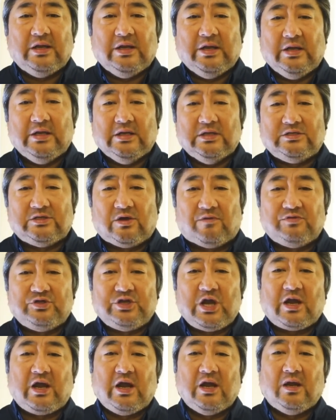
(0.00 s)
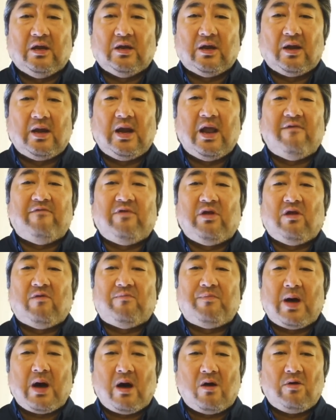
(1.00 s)
ease of checking the level
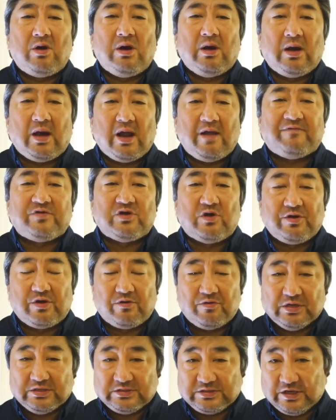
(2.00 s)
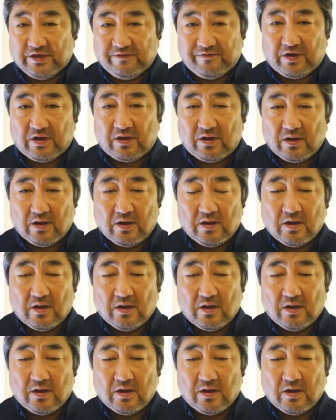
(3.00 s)
of power left on the receiver.